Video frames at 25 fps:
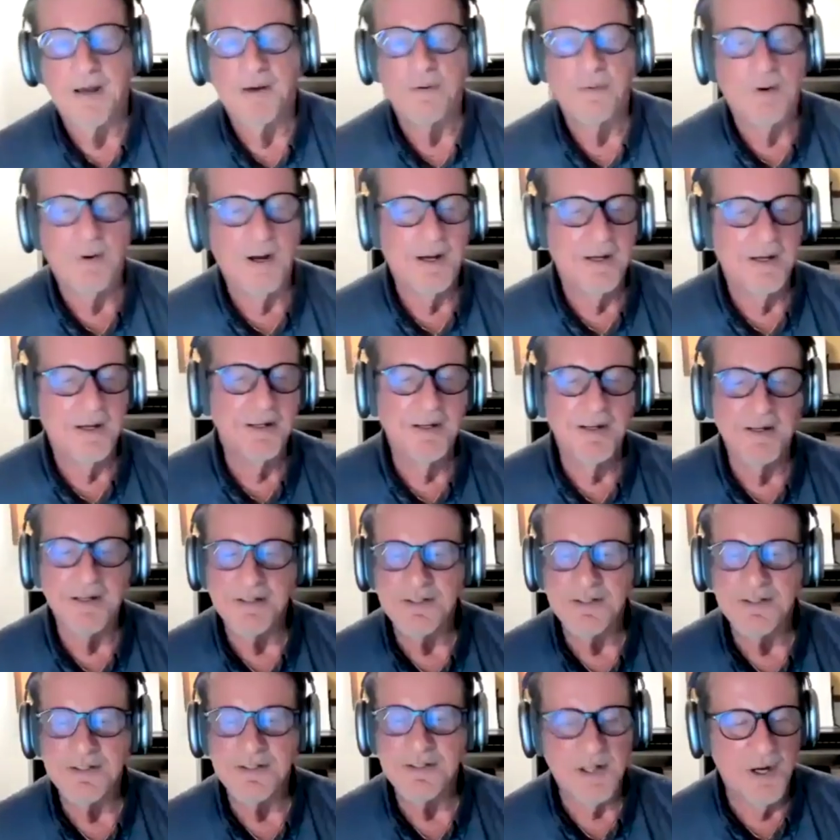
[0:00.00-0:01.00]
well, you're going
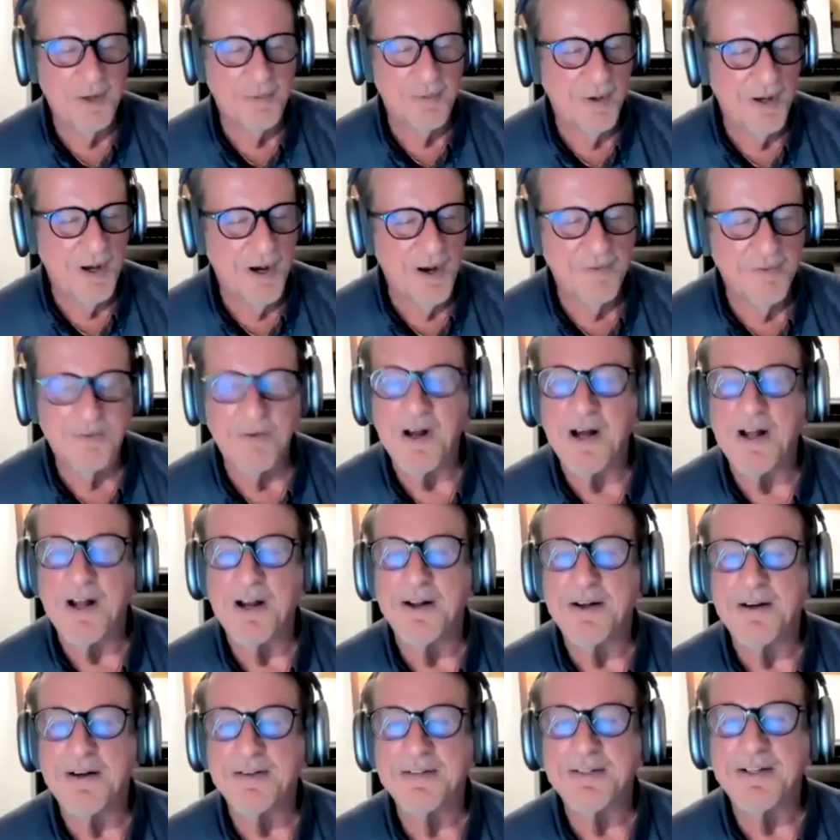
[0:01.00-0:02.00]
to start me off right
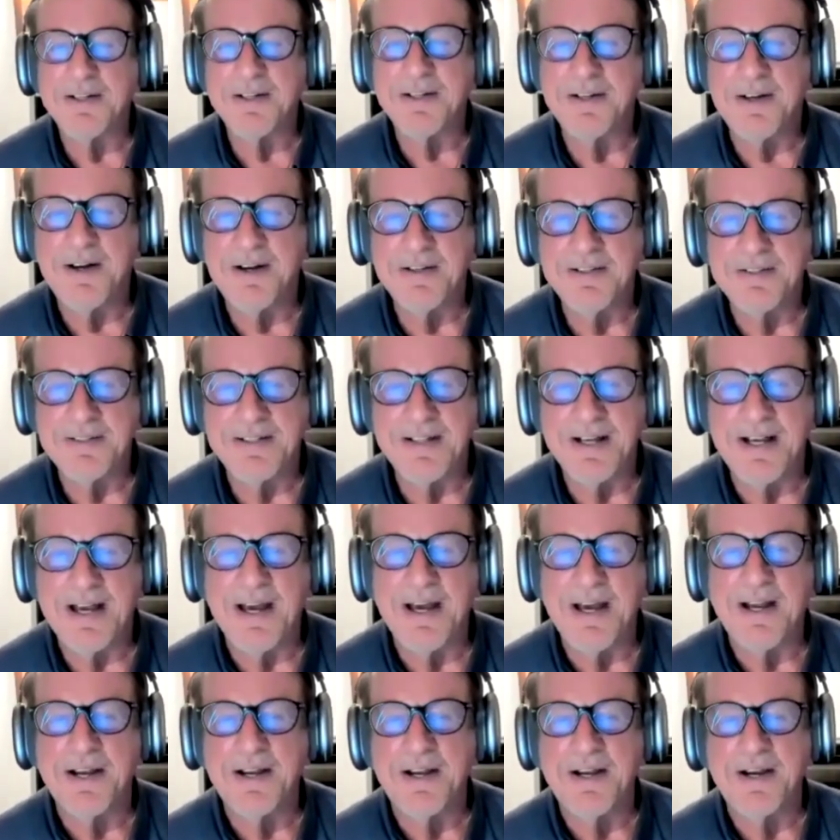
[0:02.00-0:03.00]
out the
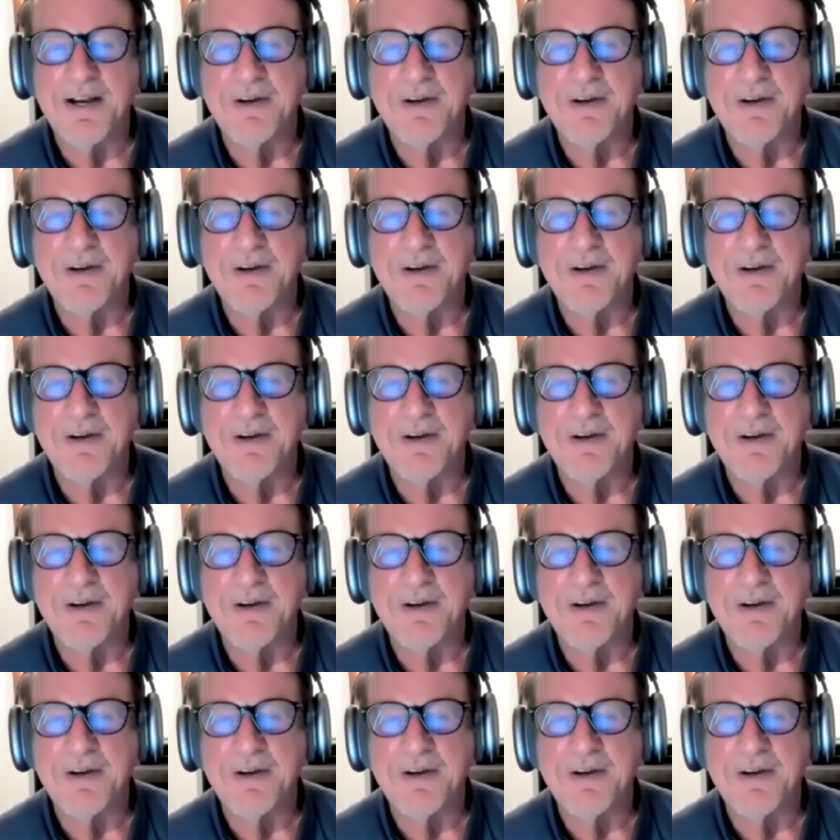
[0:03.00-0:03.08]
gate here.